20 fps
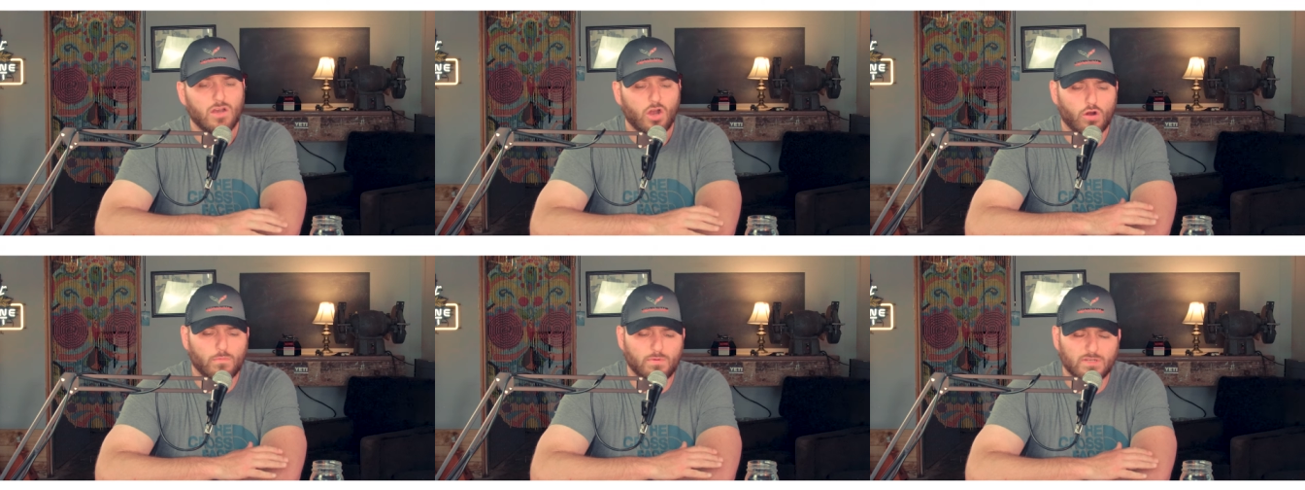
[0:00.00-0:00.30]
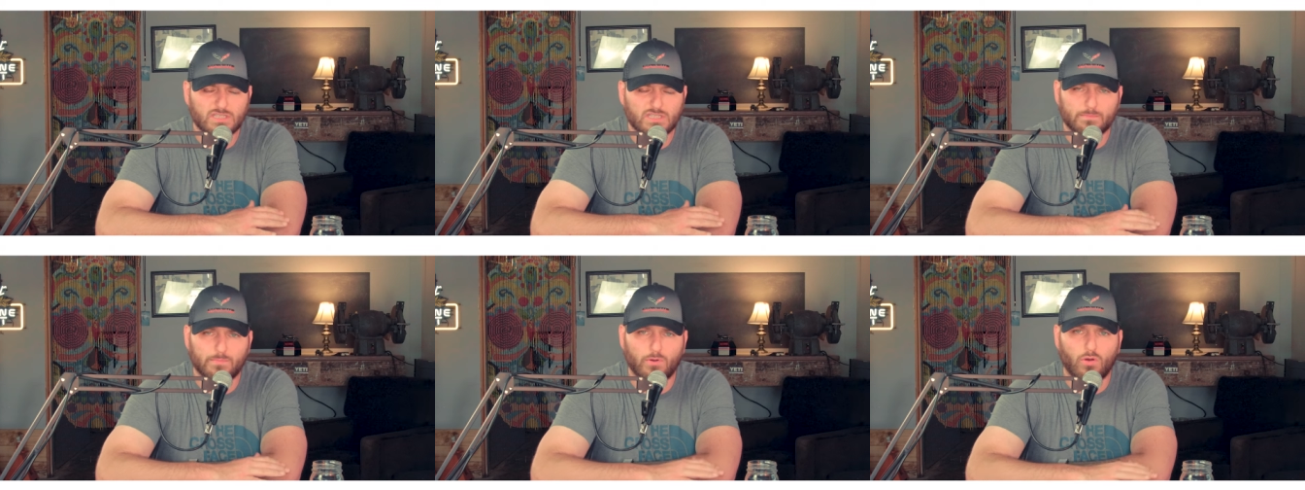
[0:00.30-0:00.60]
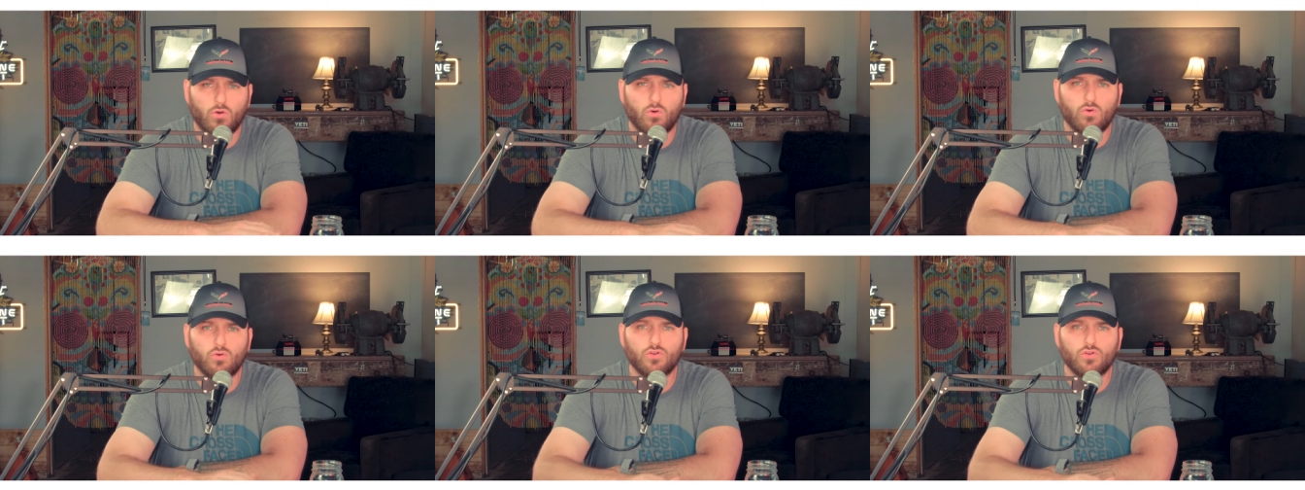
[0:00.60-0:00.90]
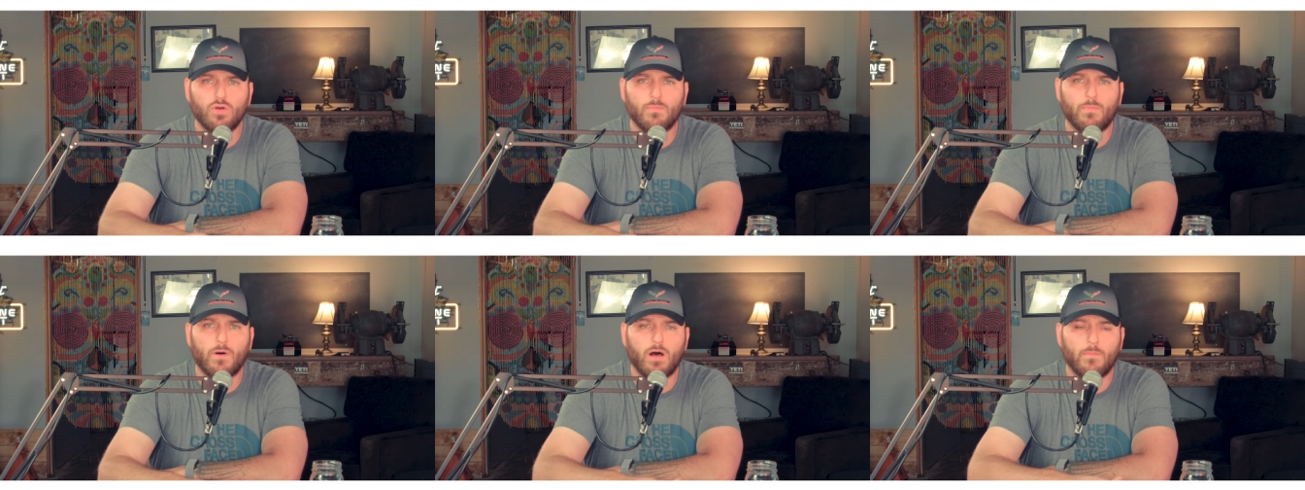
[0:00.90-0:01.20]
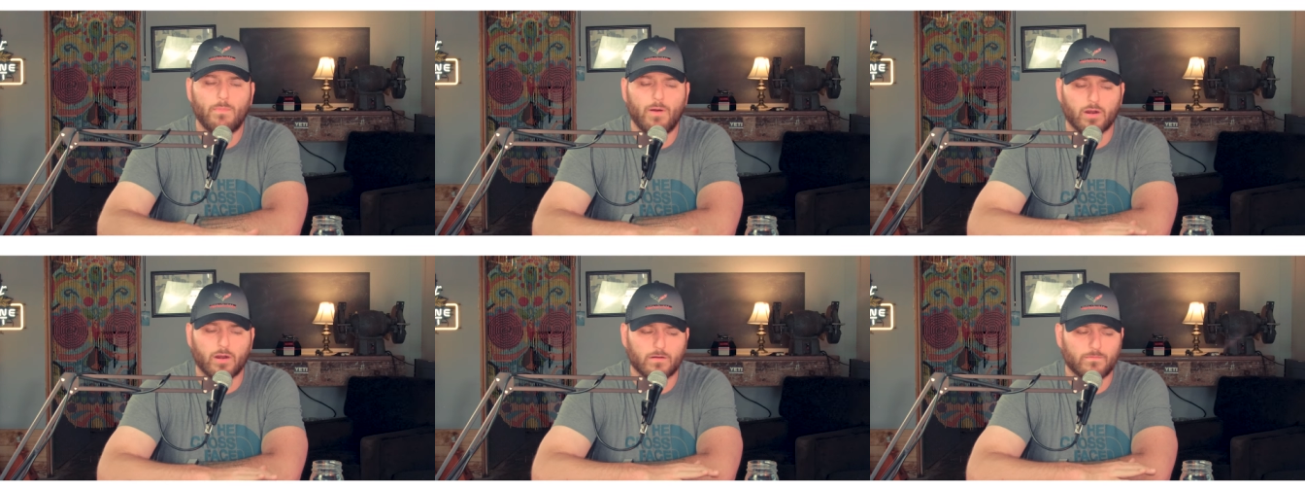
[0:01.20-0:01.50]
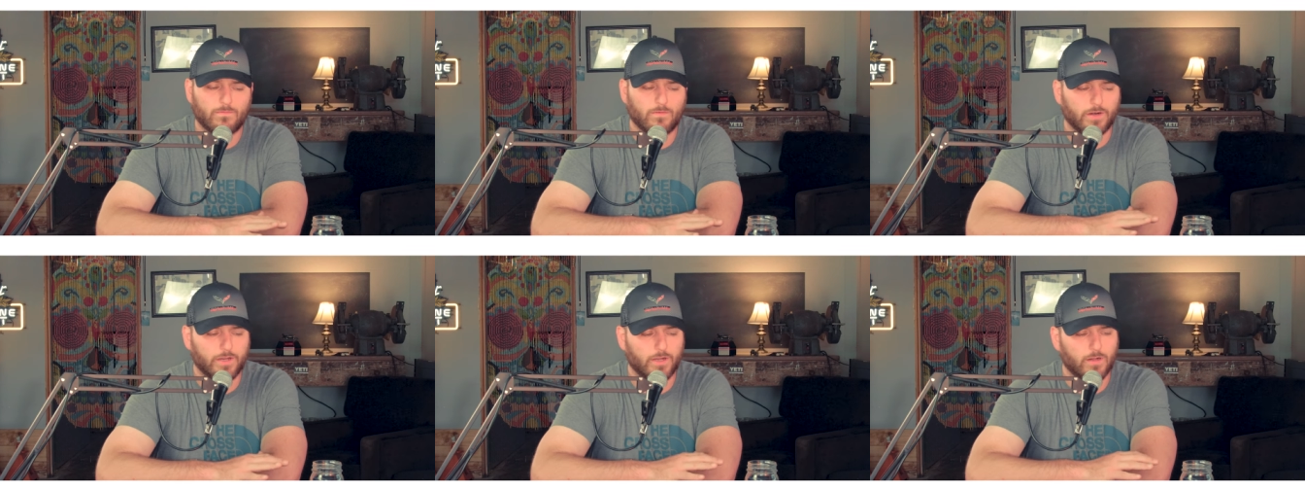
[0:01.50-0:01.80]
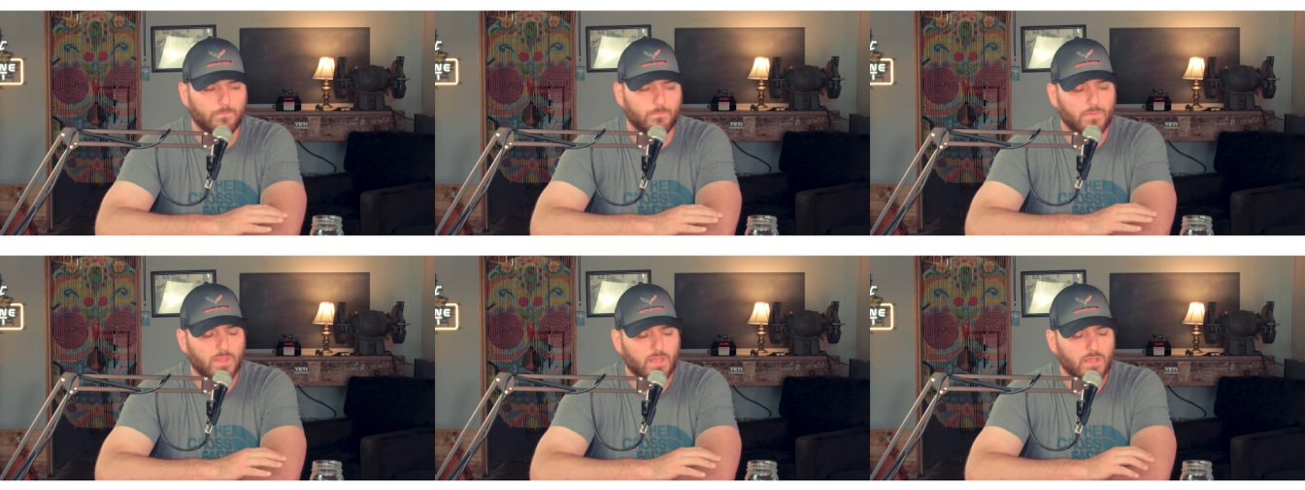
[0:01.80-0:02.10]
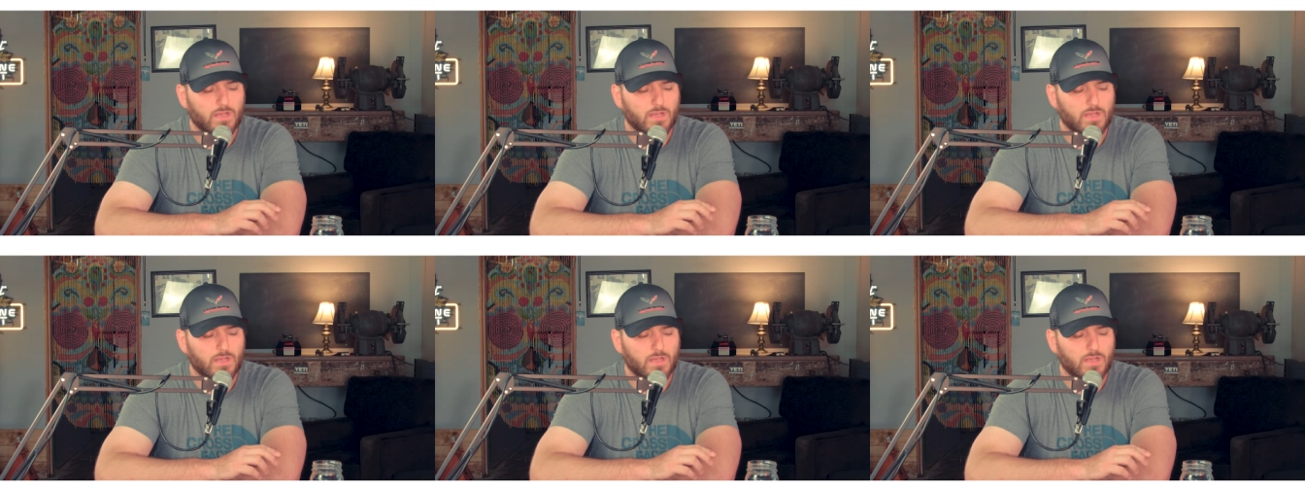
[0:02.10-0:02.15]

Opens up a whole new ballpark for you.